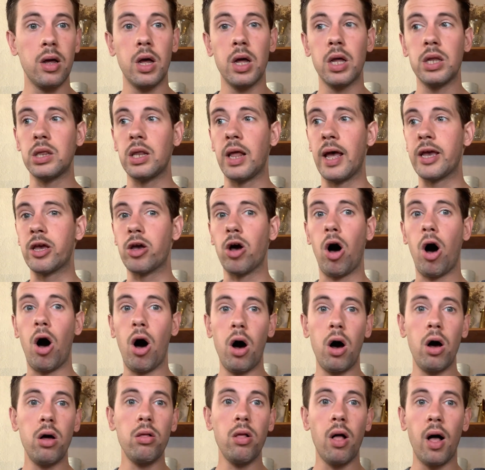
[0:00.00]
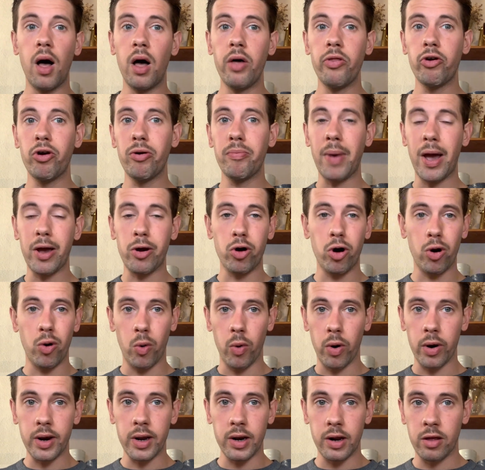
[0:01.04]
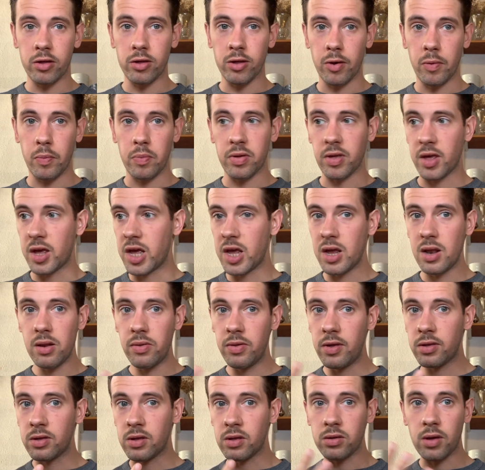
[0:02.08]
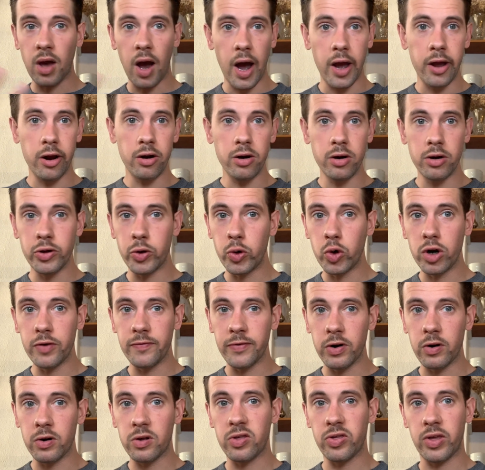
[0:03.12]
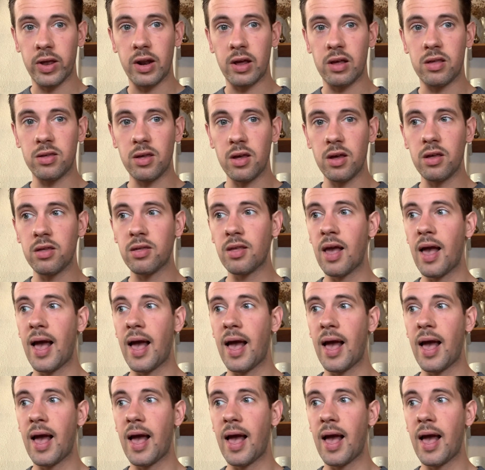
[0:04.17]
like all other microorganisms in this entire universe that exists,